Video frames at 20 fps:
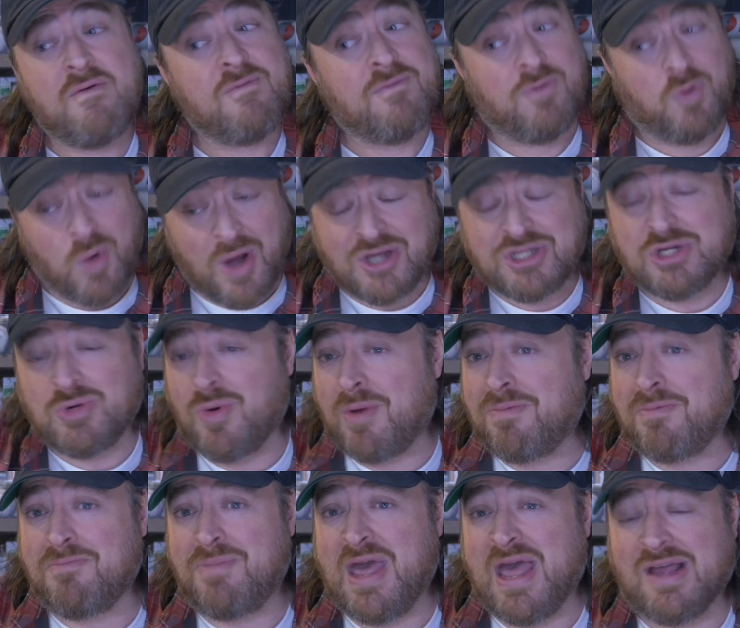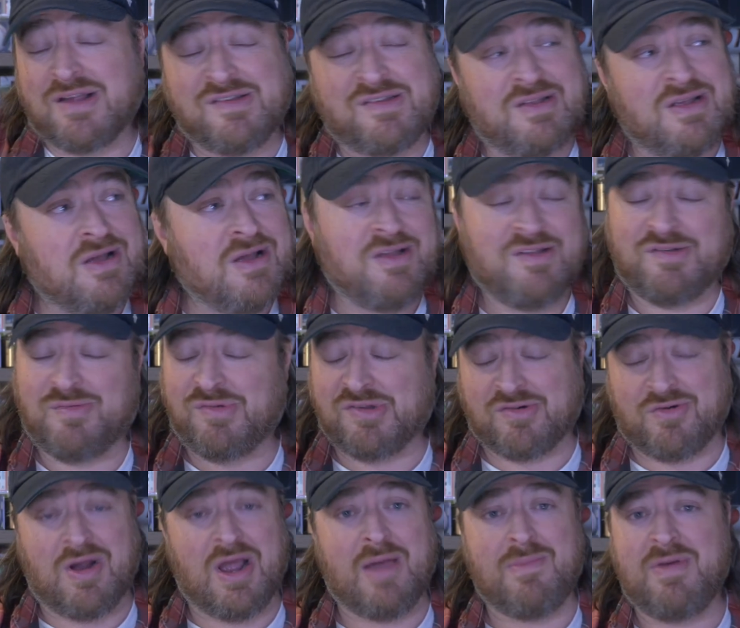for watching Ripping Packs,
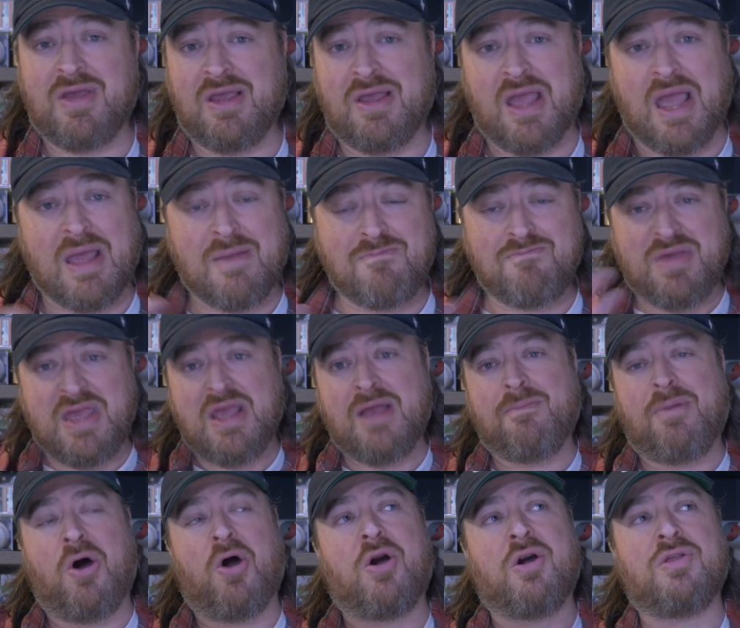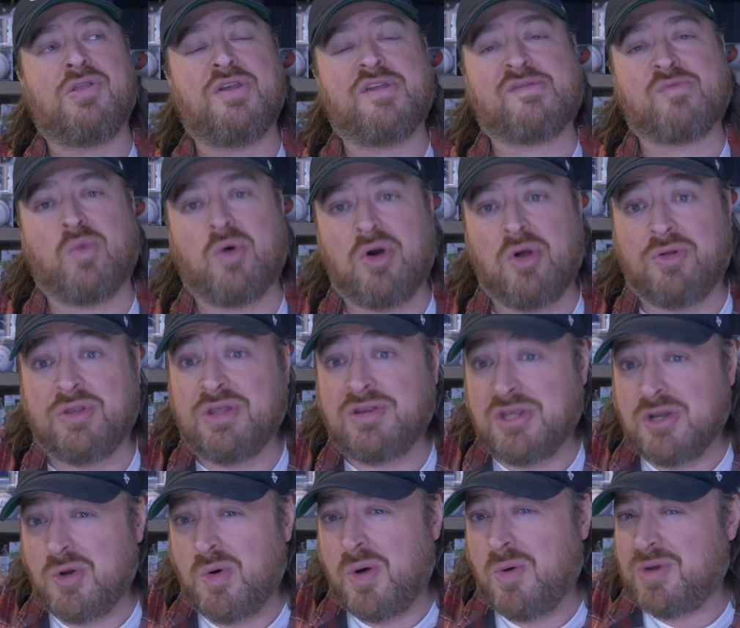subscribing, and being part of this world.
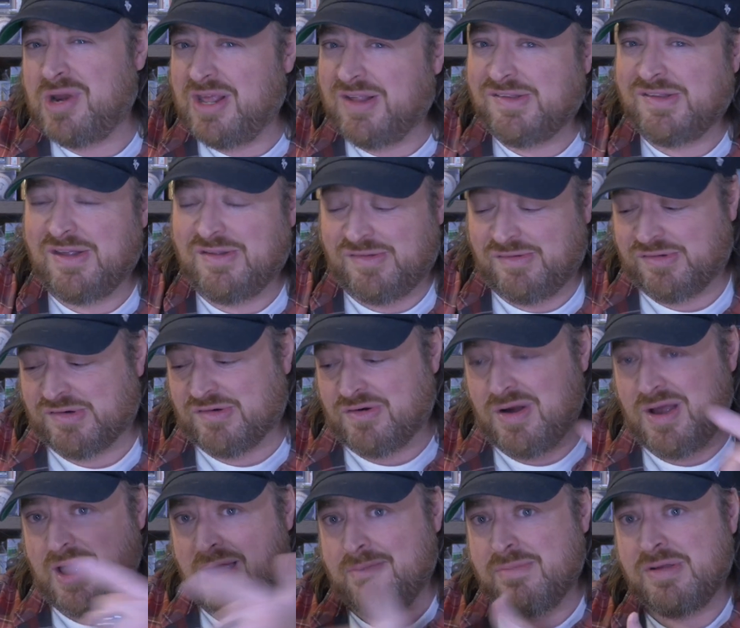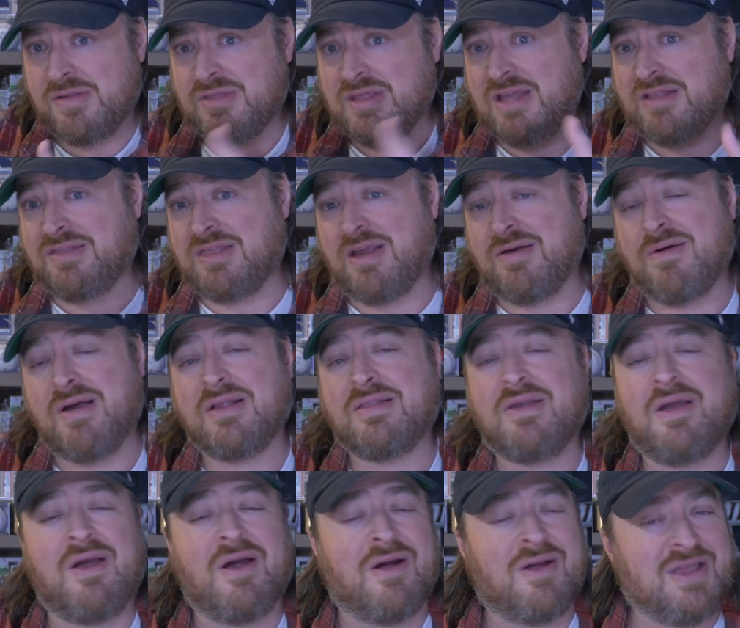And you know what? When I say subscribe, that thing right
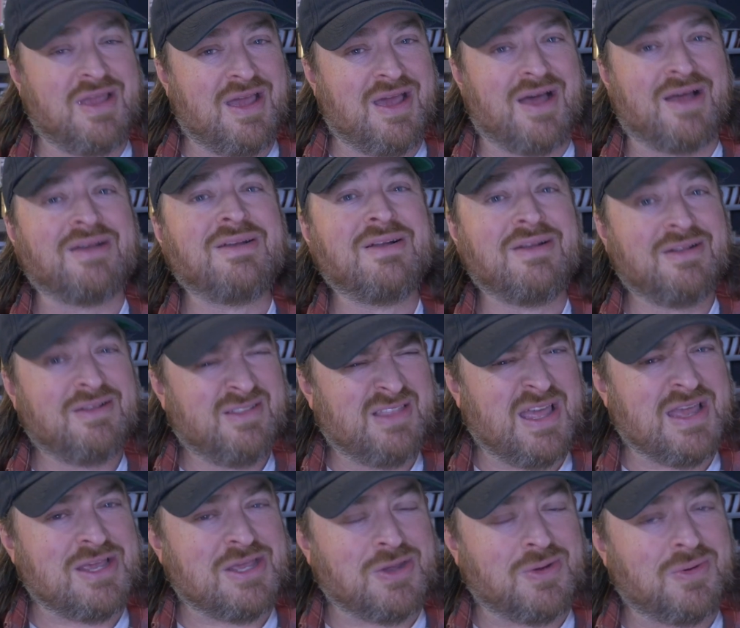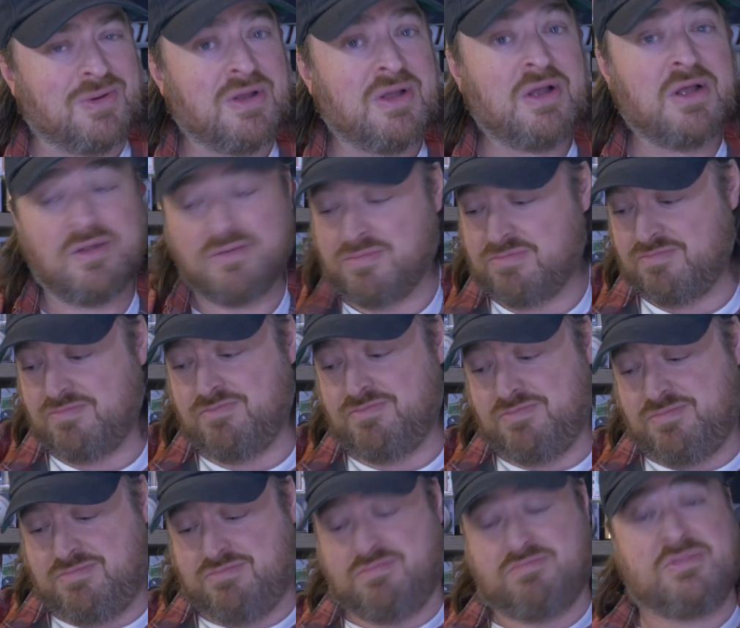there, yeah, thank you.
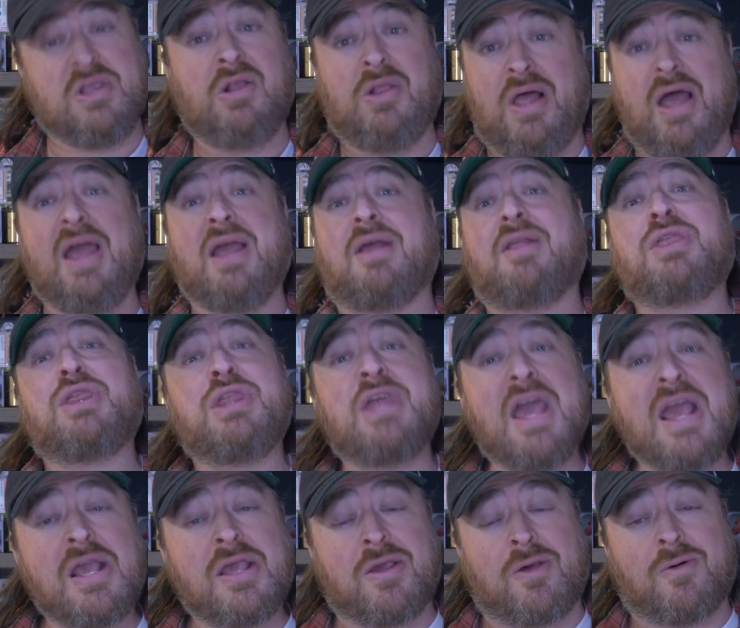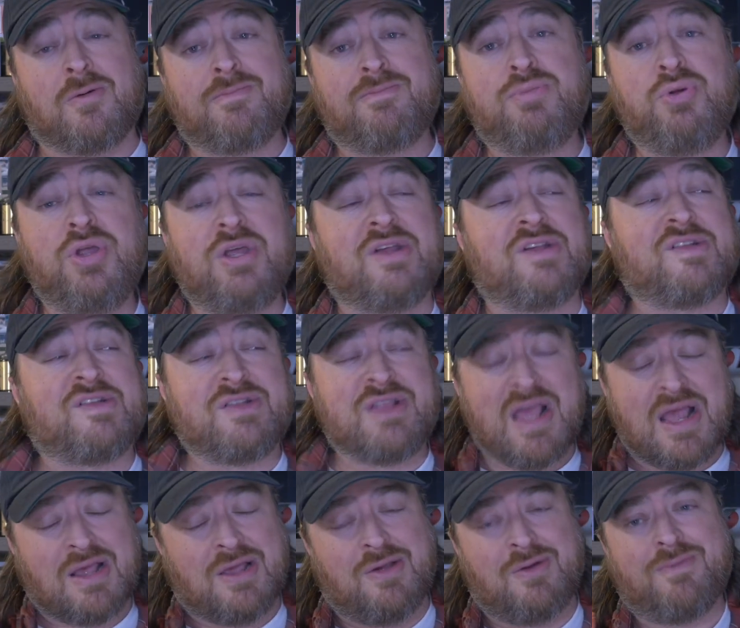The like, thank you. Please,
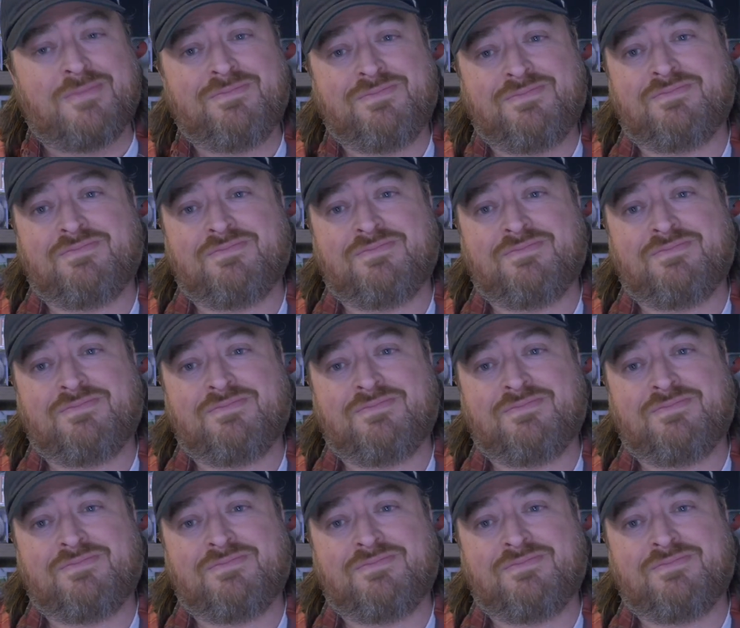thank you.